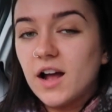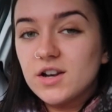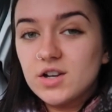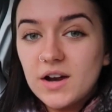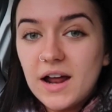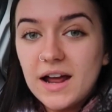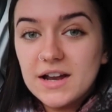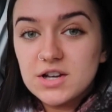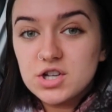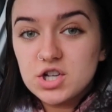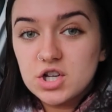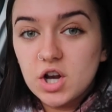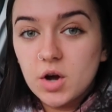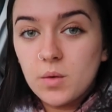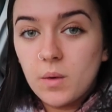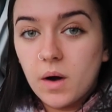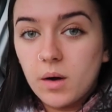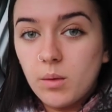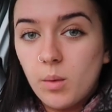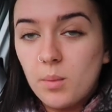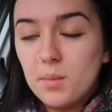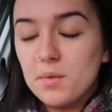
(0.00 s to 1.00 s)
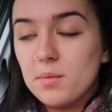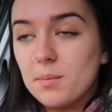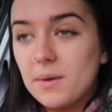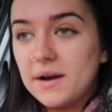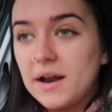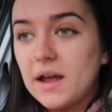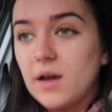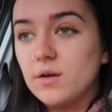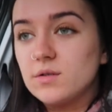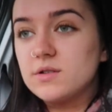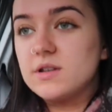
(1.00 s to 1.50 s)
I don't actually know what I want with my
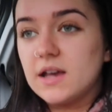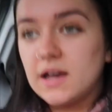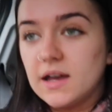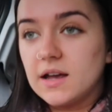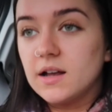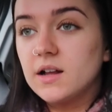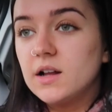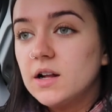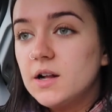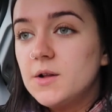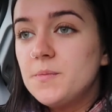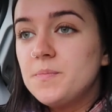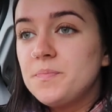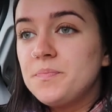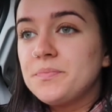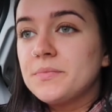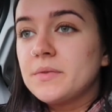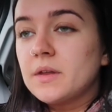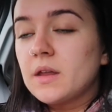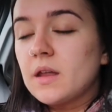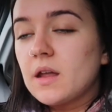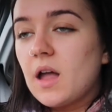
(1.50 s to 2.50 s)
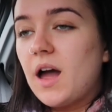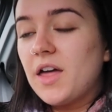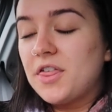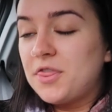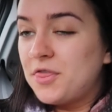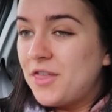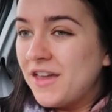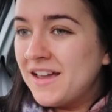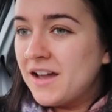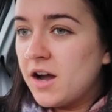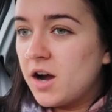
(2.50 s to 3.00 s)
nails here. I
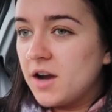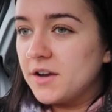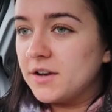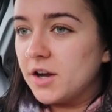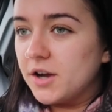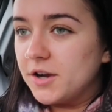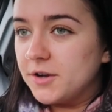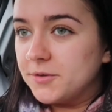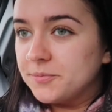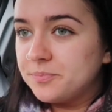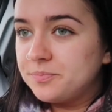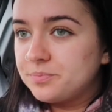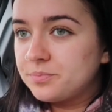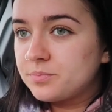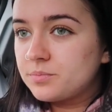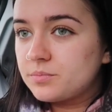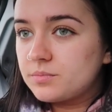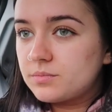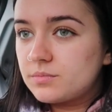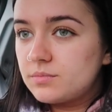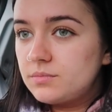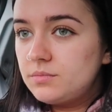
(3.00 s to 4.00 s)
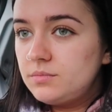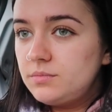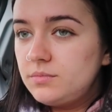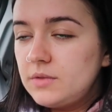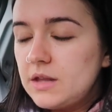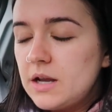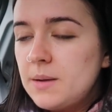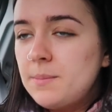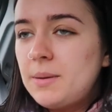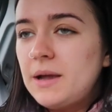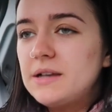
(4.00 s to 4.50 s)
think I know.
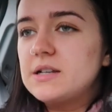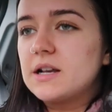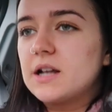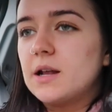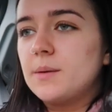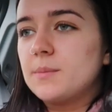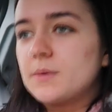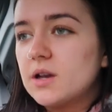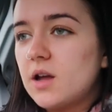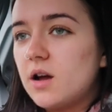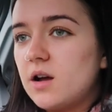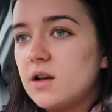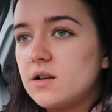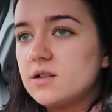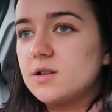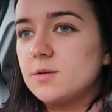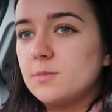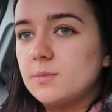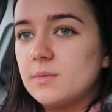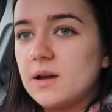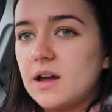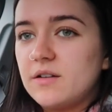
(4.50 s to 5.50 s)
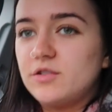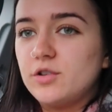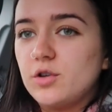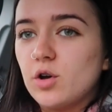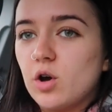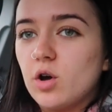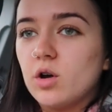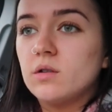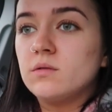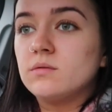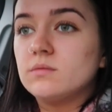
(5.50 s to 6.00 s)
Basically, I'm gonna ask them, have you
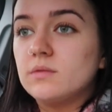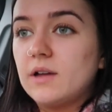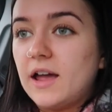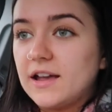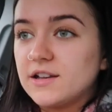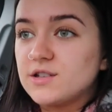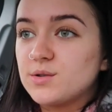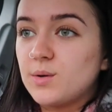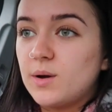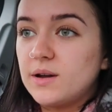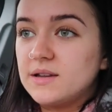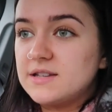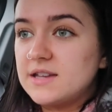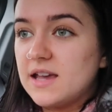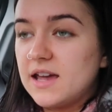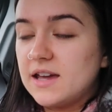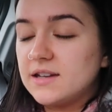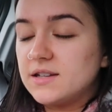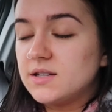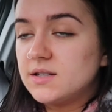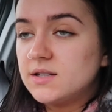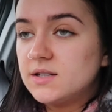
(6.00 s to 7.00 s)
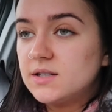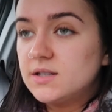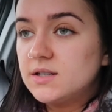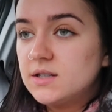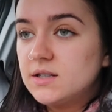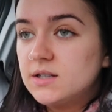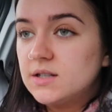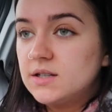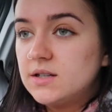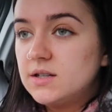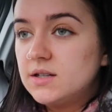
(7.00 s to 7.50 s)
got X, Y, and Z?
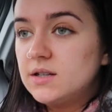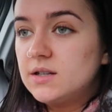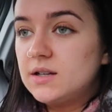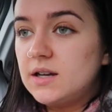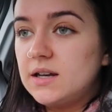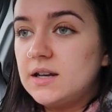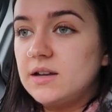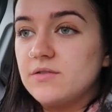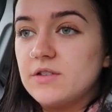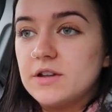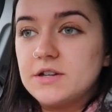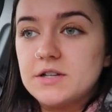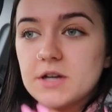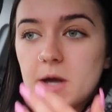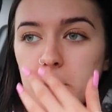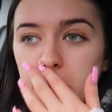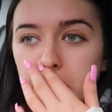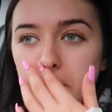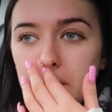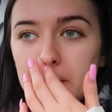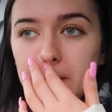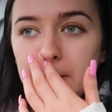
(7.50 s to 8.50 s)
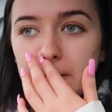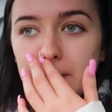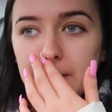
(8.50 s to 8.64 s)
And if they don't,